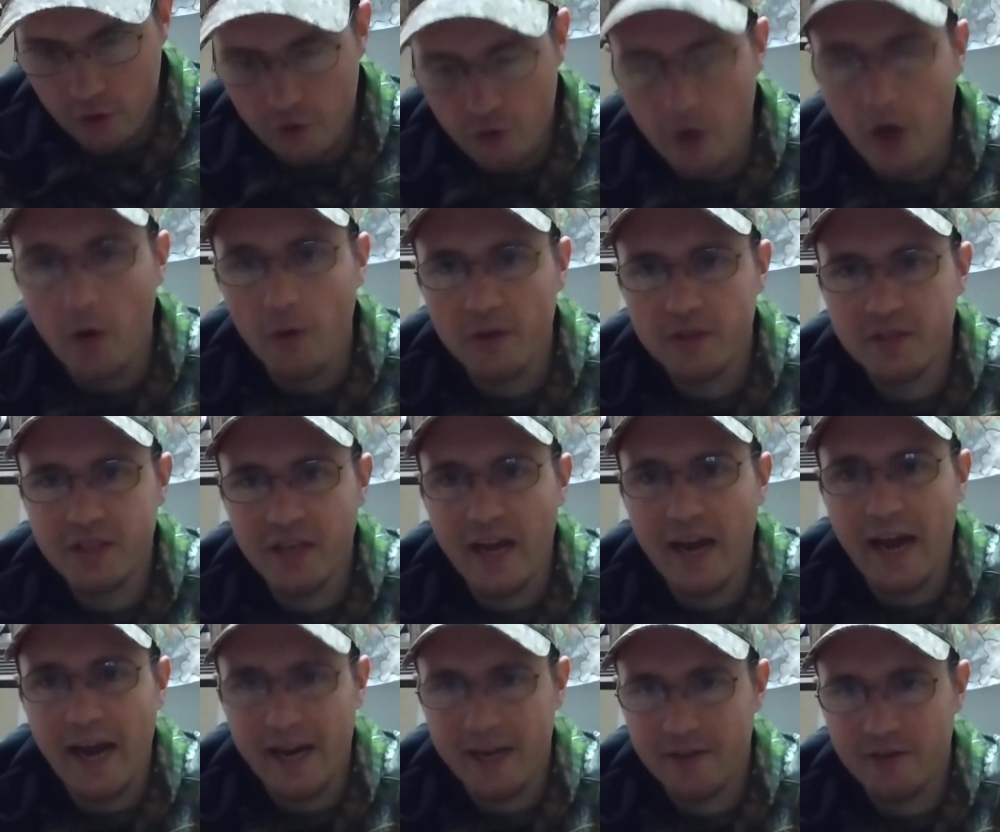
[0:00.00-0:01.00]
crow
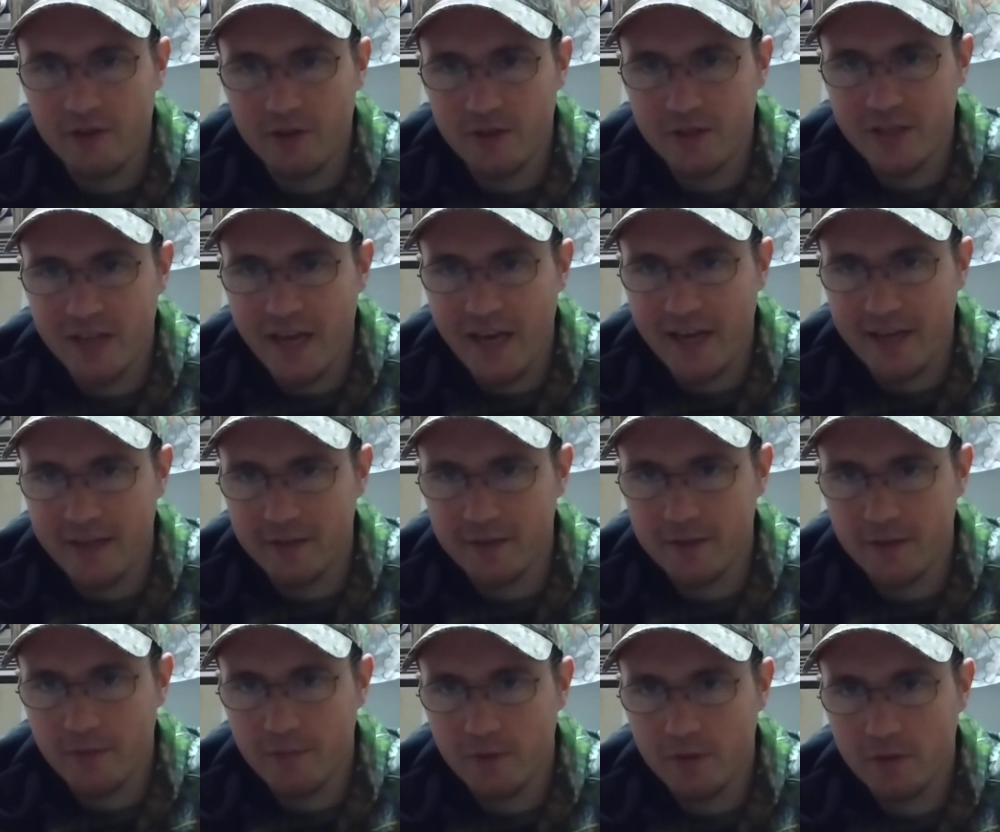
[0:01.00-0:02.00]
attack. They're attacking
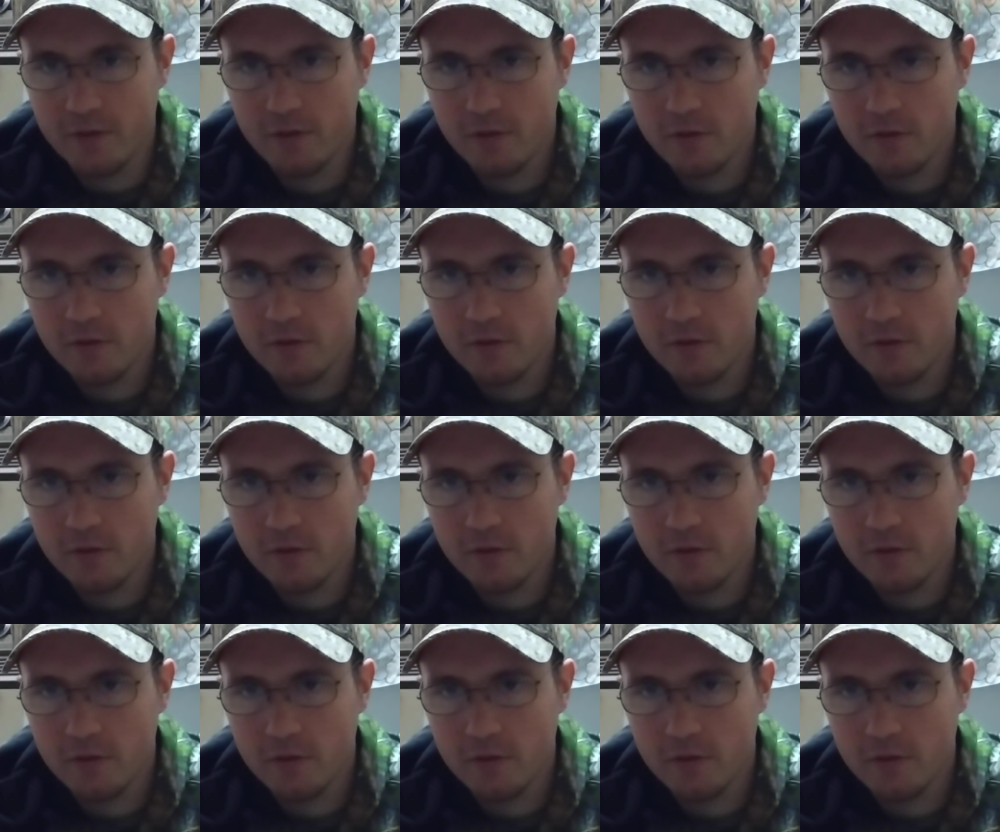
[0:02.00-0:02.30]
something.